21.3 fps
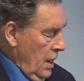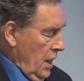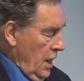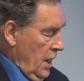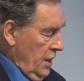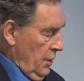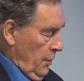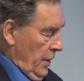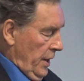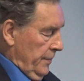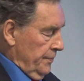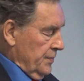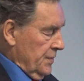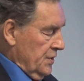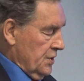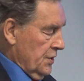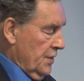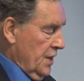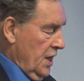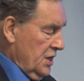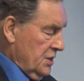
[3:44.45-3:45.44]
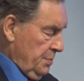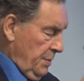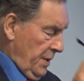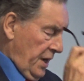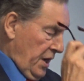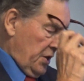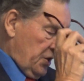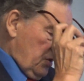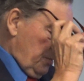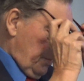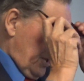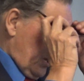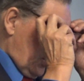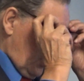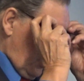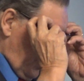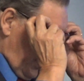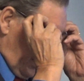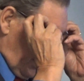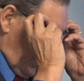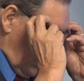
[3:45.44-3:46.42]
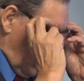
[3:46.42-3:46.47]
Anyway, so that's what I should be
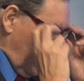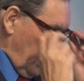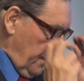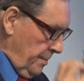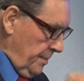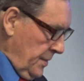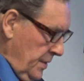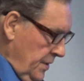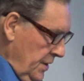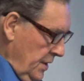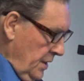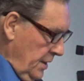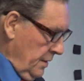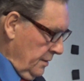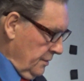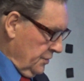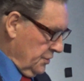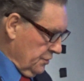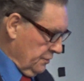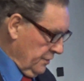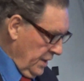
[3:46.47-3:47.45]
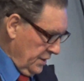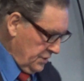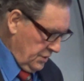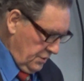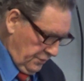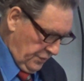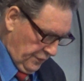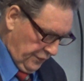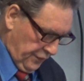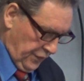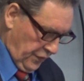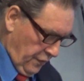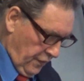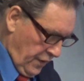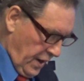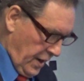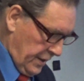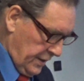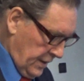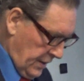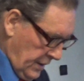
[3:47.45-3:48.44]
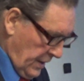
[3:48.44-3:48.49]
doing. I'm the director of the
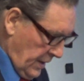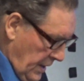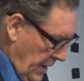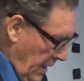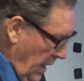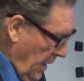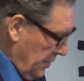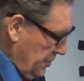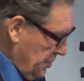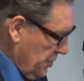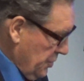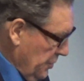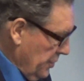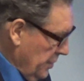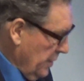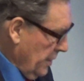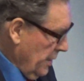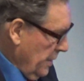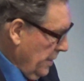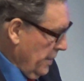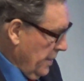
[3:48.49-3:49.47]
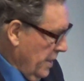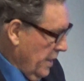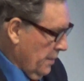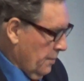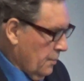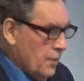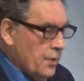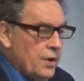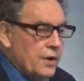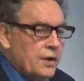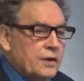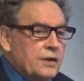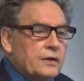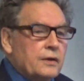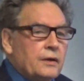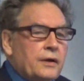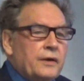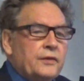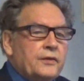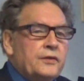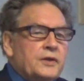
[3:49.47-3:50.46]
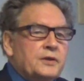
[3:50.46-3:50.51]
Fluoride Action Network.
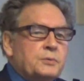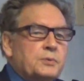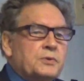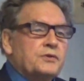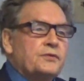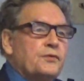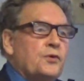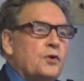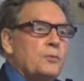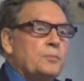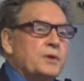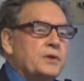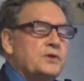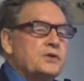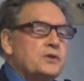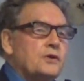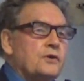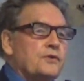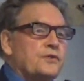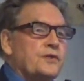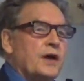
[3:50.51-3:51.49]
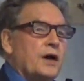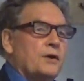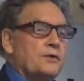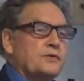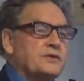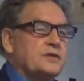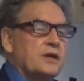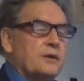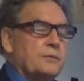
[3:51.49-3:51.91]
This was formed in 2000.